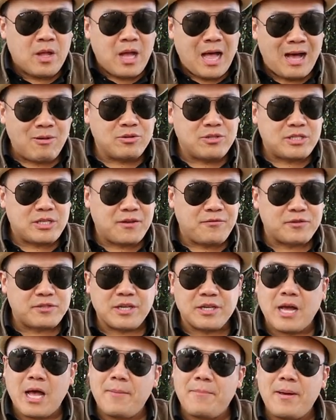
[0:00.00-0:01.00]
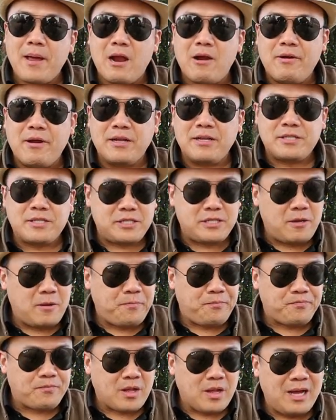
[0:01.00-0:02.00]
I would say for cigar pairings,
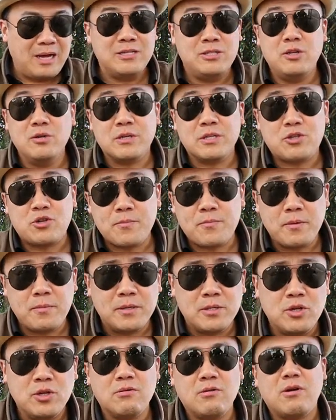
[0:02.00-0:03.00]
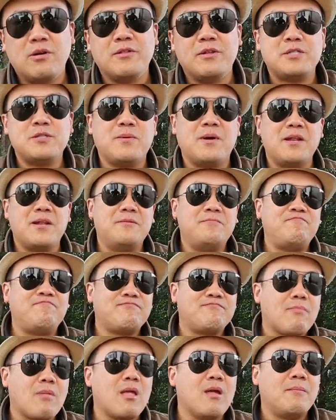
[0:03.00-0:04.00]
I'd do a triple Maduro on this one
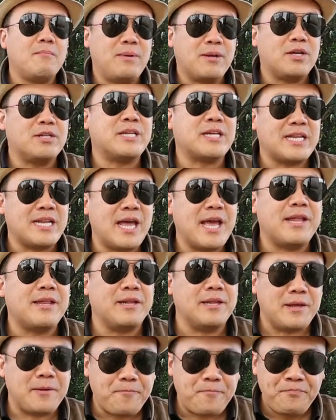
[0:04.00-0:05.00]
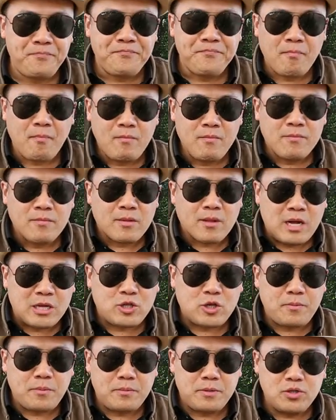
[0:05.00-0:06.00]
because it can handle it. A
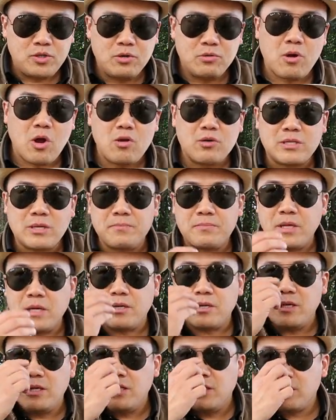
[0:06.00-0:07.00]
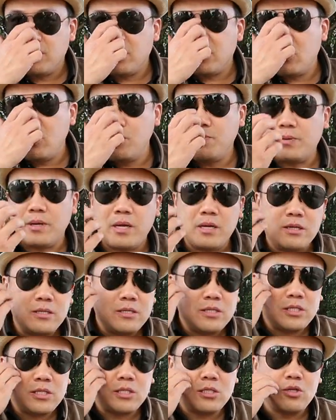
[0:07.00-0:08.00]
triple Maduro, something super,
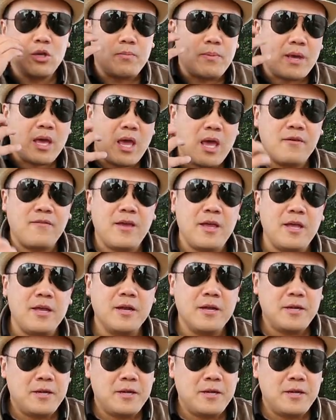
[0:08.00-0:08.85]
super heavy